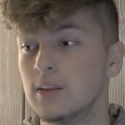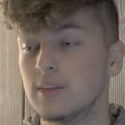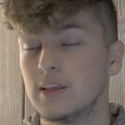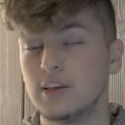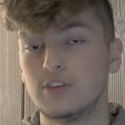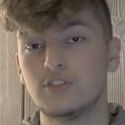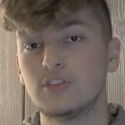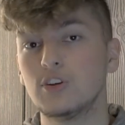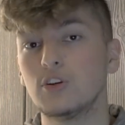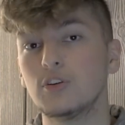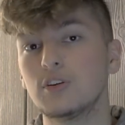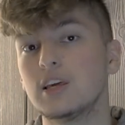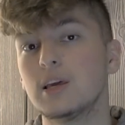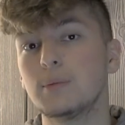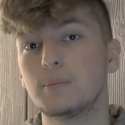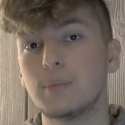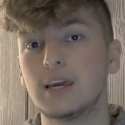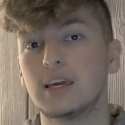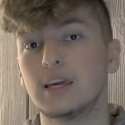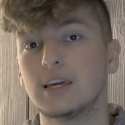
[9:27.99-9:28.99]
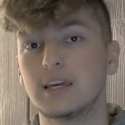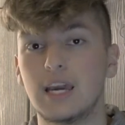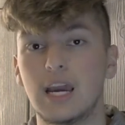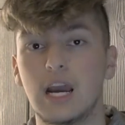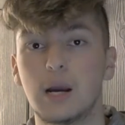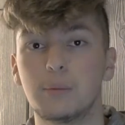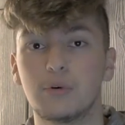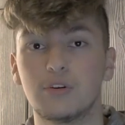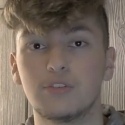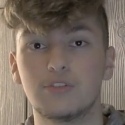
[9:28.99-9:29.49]
They still keep making
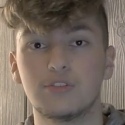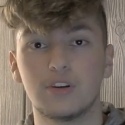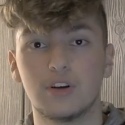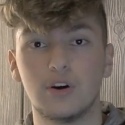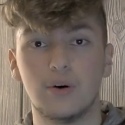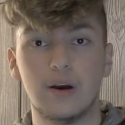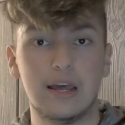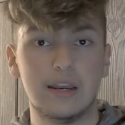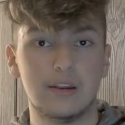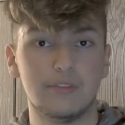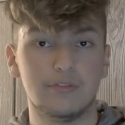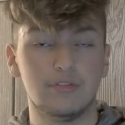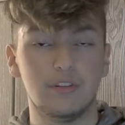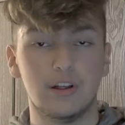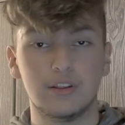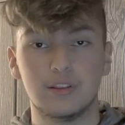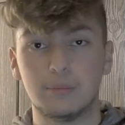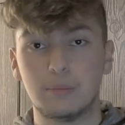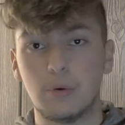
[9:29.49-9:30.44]
cameras to go ahead and flood